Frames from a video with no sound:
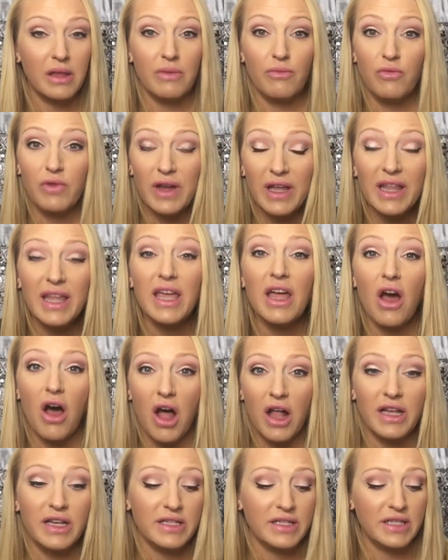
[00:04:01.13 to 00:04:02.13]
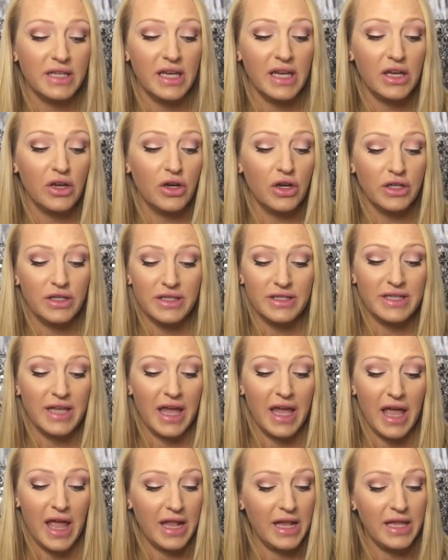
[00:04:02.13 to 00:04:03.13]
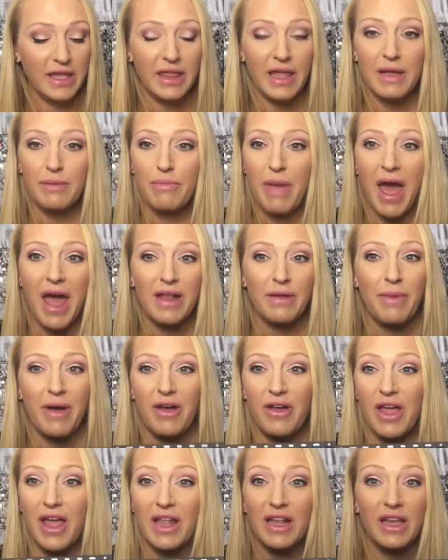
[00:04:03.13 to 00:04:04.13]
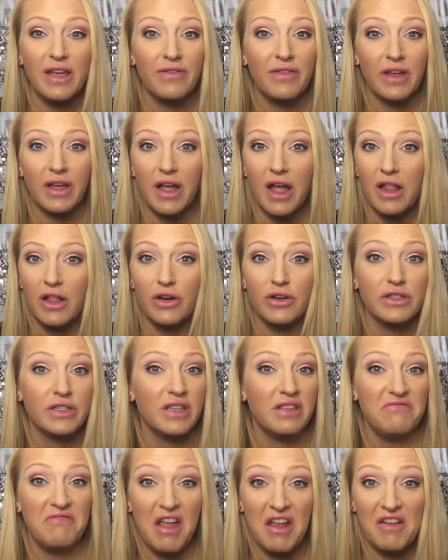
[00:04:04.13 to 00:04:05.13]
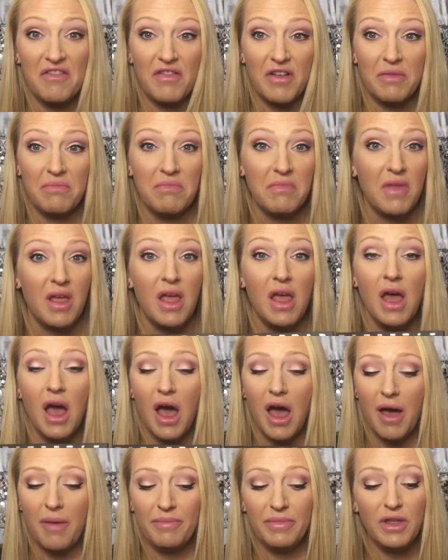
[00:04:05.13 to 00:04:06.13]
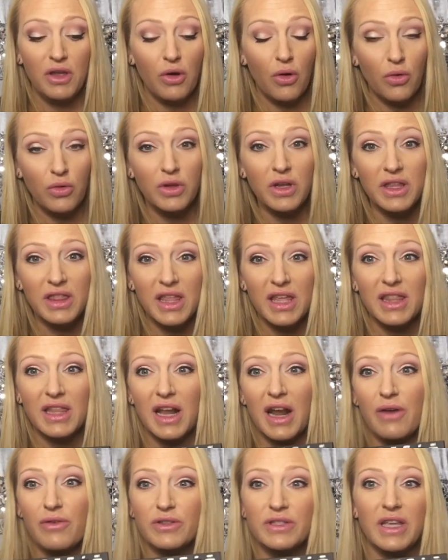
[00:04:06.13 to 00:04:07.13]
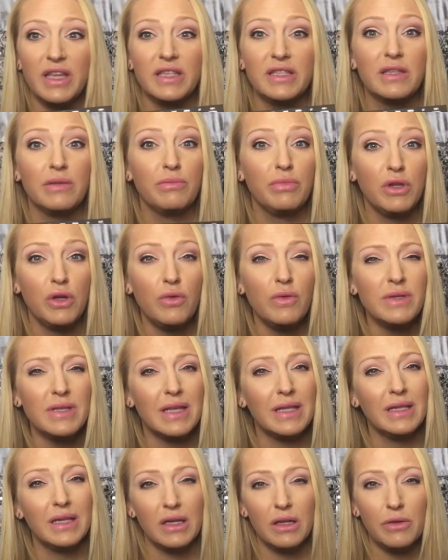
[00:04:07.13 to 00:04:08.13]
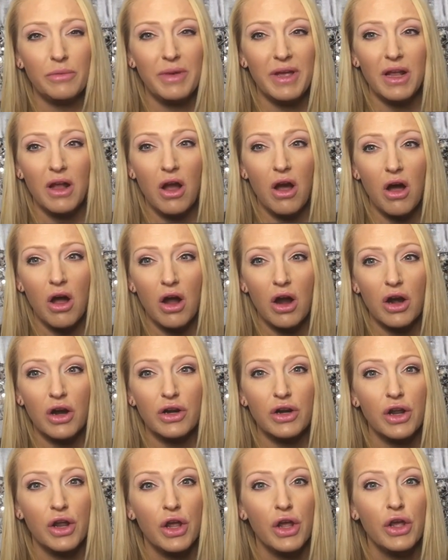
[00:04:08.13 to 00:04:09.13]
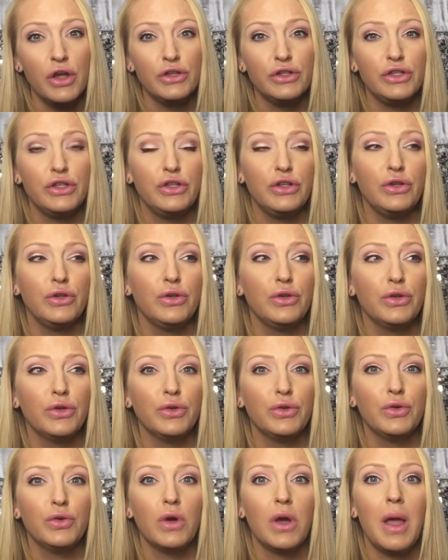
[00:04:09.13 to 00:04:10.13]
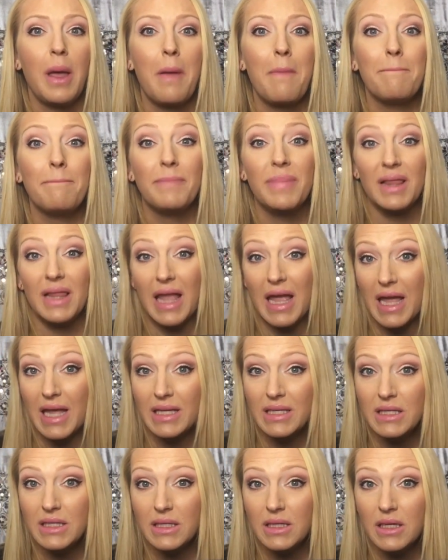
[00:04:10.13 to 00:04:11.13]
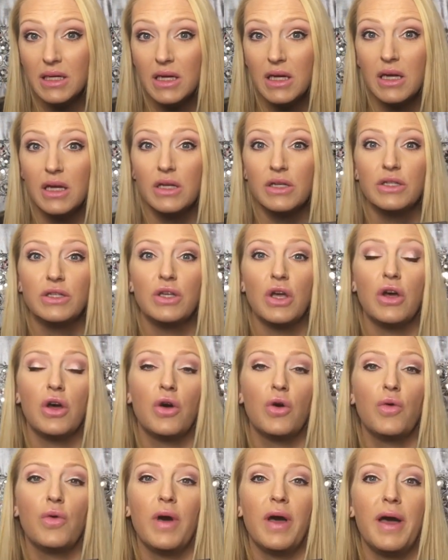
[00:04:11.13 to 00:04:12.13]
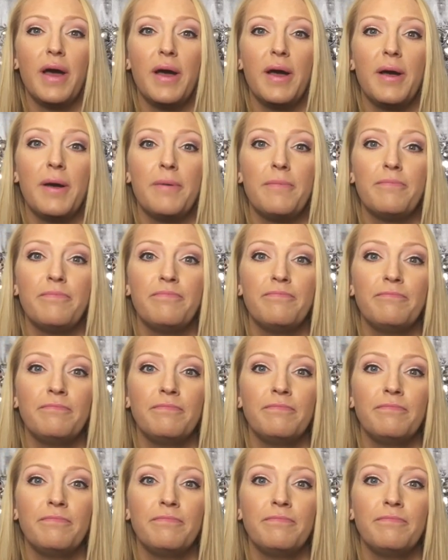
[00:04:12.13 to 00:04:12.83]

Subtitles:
really honestly couldn't say anything bad about any of the colors, none of them. The only thing that I will say is the blue is a little bit hard to blend. So